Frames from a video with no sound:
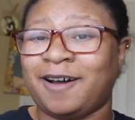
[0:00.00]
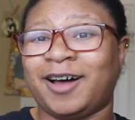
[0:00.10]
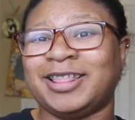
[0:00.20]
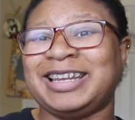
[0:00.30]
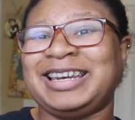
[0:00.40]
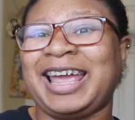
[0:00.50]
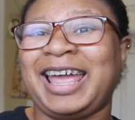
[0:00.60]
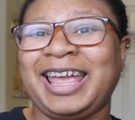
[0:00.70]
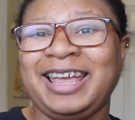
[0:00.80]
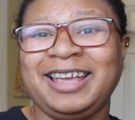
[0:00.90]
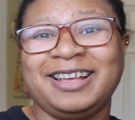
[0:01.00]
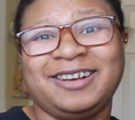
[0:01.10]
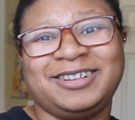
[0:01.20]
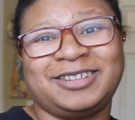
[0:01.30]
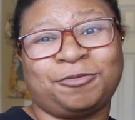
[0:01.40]
On the day
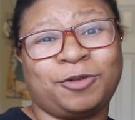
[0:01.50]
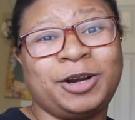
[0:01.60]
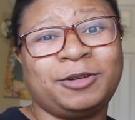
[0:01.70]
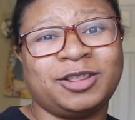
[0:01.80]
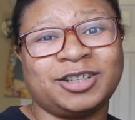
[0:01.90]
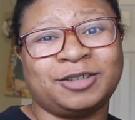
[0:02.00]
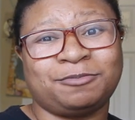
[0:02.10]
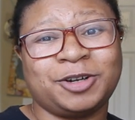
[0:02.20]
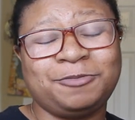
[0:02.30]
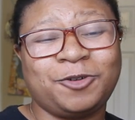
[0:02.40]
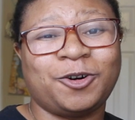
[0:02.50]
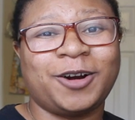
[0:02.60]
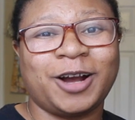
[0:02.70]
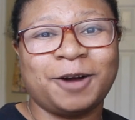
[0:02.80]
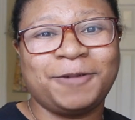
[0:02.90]
Supreme, the Supreme
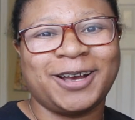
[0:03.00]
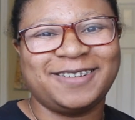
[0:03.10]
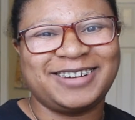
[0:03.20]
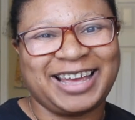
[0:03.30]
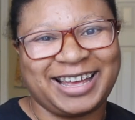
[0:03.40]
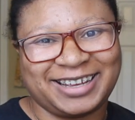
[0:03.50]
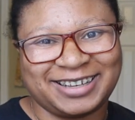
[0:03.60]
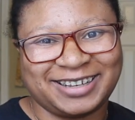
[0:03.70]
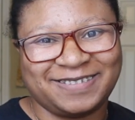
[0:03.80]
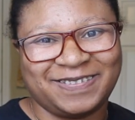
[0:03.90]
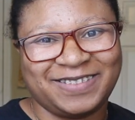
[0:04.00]
Court upheld DACA,